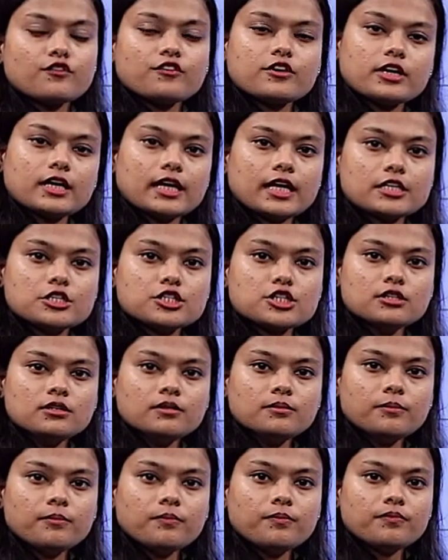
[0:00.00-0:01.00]
of a relation.
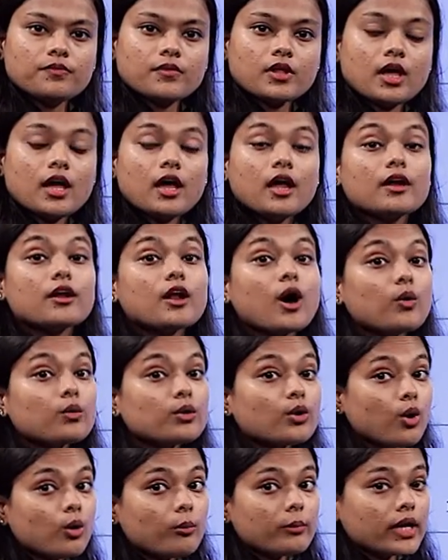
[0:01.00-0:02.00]
Now,
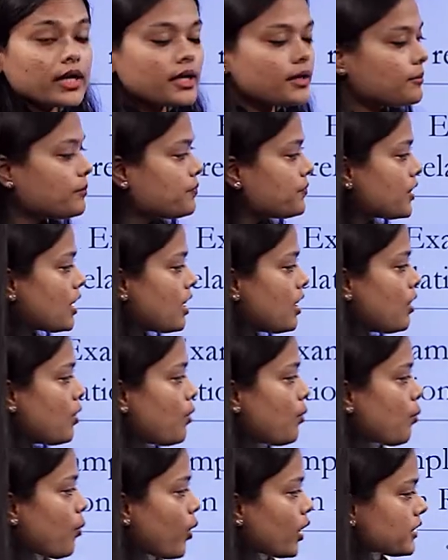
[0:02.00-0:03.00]
domain.
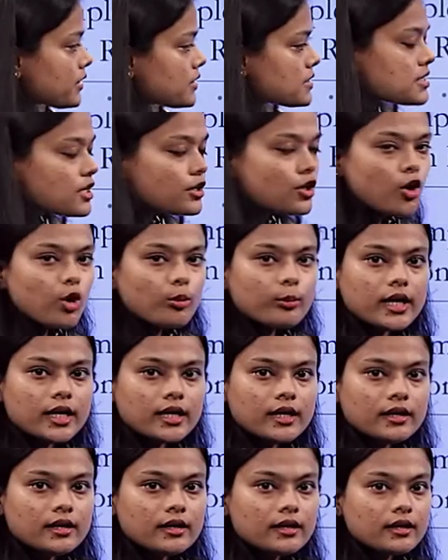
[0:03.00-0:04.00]
What is the domain?